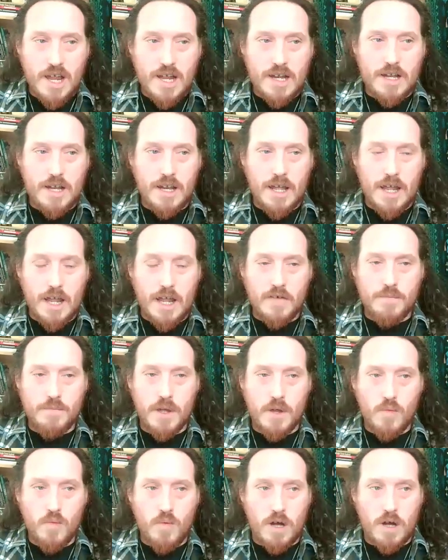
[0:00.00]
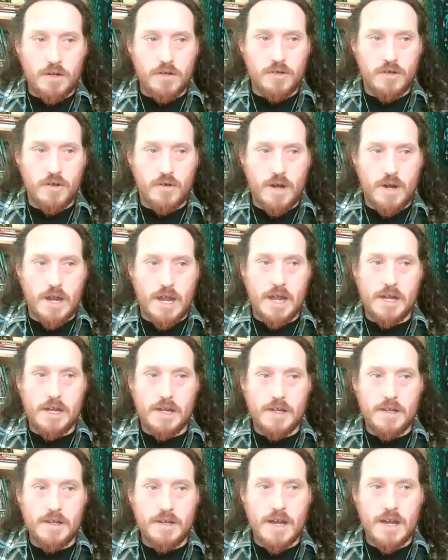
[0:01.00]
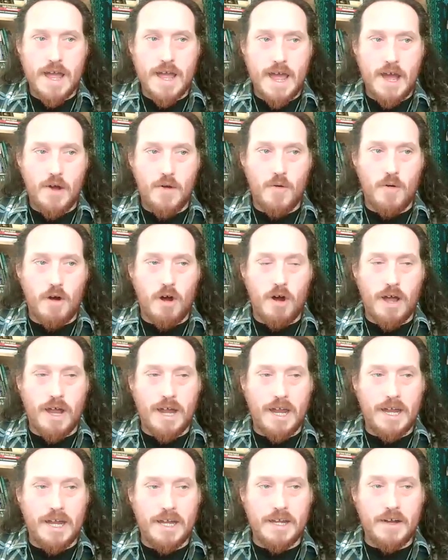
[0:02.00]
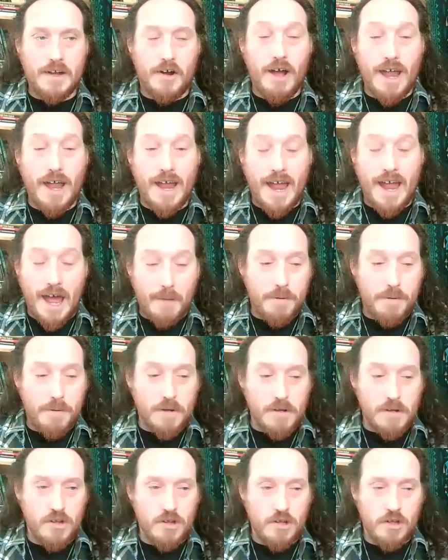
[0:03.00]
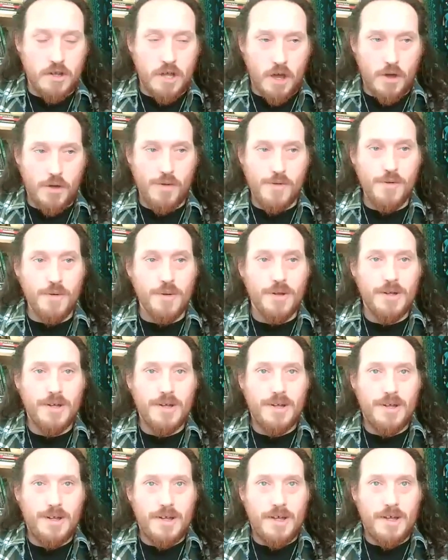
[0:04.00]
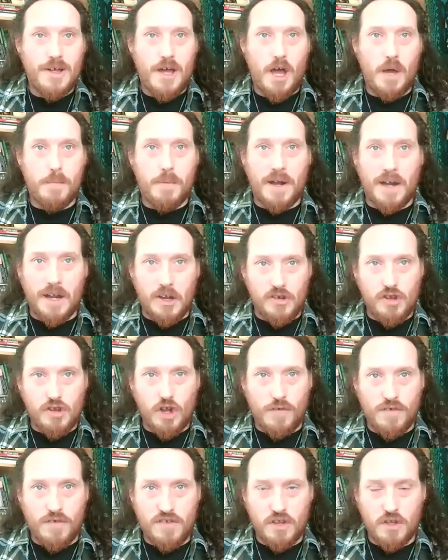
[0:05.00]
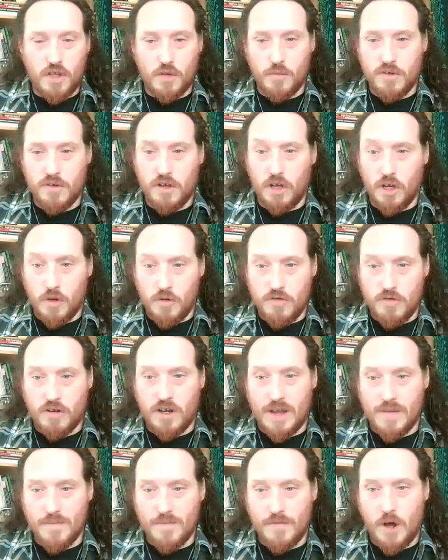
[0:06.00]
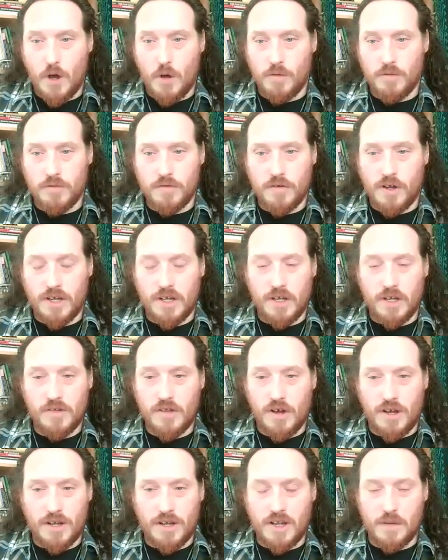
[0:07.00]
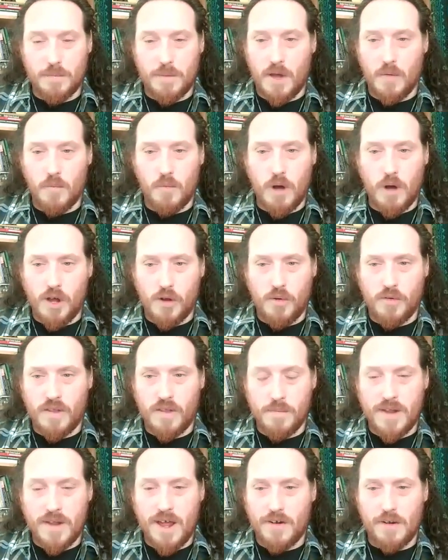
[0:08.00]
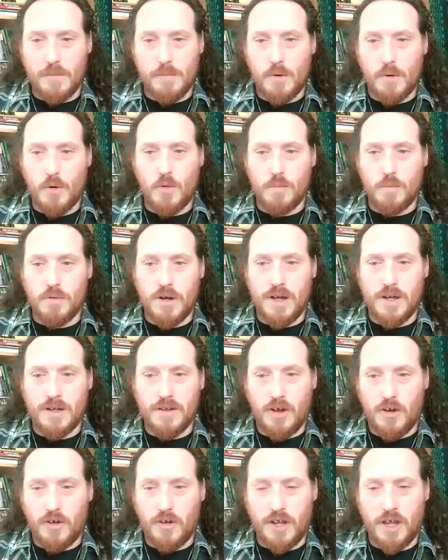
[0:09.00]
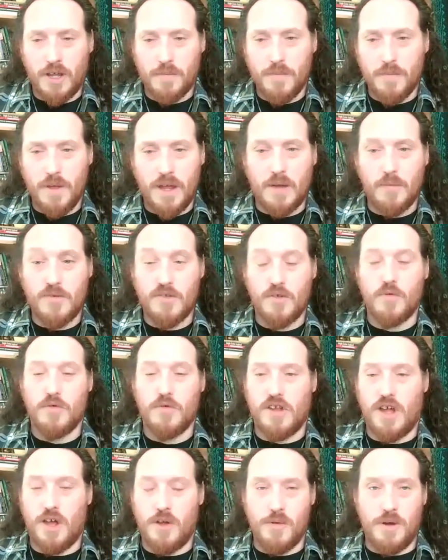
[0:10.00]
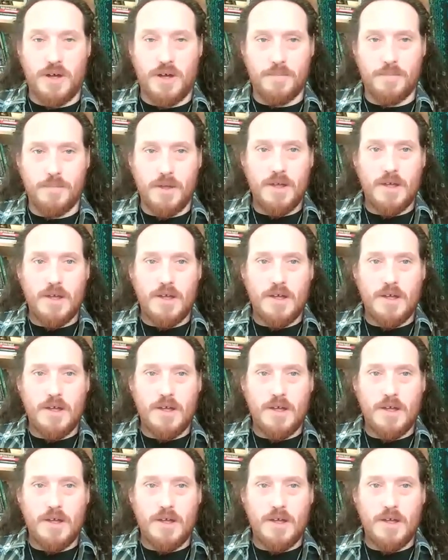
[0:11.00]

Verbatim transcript: did leave me wondering. Now, I I happen to know a police officer that was loosely involved. I used, I did a bit of work with him down in Marlborough on a, he was also